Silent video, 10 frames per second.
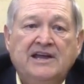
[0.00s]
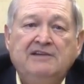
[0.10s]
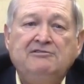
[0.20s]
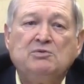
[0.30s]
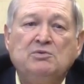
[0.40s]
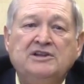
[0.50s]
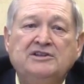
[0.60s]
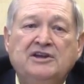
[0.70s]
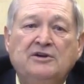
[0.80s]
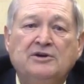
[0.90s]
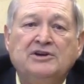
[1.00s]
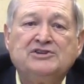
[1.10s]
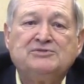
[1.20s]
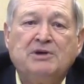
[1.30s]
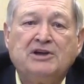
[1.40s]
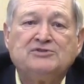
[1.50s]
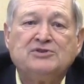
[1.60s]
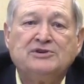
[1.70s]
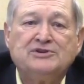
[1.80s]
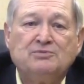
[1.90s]
Even when the earnings
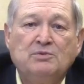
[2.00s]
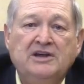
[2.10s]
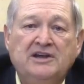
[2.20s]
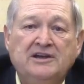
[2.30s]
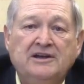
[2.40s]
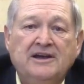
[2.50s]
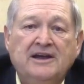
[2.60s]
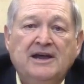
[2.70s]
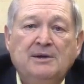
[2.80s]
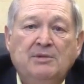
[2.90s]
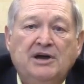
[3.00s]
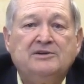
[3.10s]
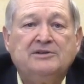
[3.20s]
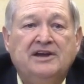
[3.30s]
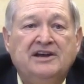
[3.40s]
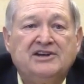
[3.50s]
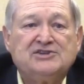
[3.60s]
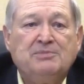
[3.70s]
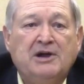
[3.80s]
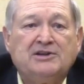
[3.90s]
picture is weak, better than
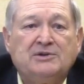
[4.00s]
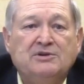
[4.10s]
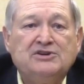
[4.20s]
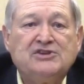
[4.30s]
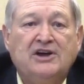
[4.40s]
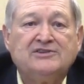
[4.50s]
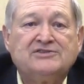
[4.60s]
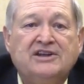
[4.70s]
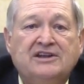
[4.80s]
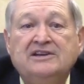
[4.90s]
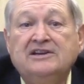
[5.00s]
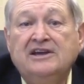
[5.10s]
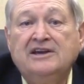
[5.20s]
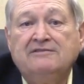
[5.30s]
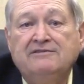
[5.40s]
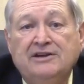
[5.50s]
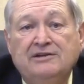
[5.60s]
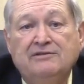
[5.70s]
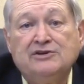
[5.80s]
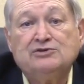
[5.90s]
expected results can give
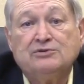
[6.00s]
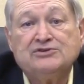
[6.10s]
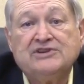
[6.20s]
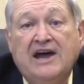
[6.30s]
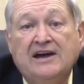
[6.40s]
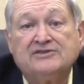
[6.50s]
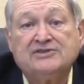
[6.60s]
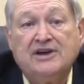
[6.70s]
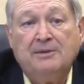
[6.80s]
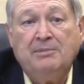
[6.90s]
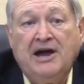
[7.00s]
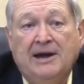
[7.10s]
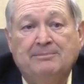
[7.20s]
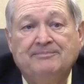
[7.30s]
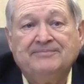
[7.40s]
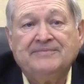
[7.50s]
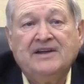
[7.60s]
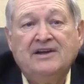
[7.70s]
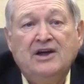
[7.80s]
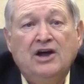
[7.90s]
individual stocks a pop.
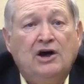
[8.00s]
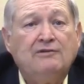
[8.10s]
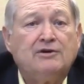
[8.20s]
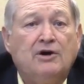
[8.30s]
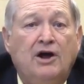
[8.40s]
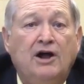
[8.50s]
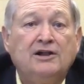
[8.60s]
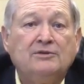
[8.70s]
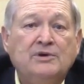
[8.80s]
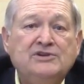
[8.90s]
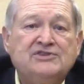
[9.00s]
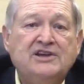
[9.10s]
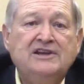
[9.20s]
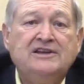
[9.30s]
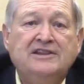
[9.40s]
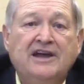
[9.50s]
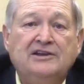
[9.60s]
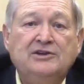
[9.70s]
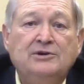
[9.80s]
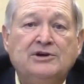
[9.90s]
Overall, we see
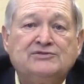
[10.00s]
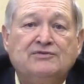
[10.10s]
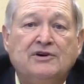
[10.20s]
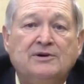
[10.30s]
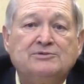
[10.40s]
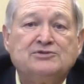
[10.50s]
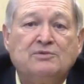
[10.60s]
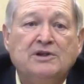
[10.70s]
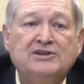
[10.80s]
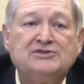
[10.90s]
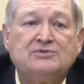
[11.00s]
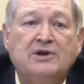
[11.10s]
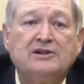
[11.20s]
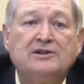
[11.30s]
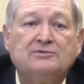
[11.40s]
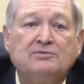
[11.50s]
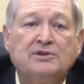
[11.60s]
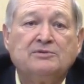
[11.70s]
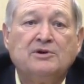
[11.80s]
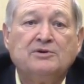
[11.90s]
that U.S. firms really struggled
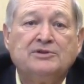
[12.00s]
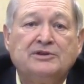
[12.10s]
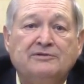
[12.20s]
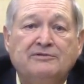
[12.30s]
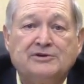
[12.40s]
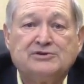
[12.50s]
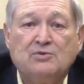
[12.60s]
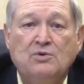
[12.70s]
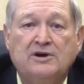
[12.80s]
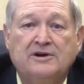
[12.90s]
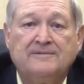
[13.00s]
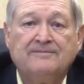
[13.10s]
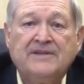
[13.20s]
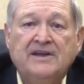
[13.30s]
with growth in the first quarter.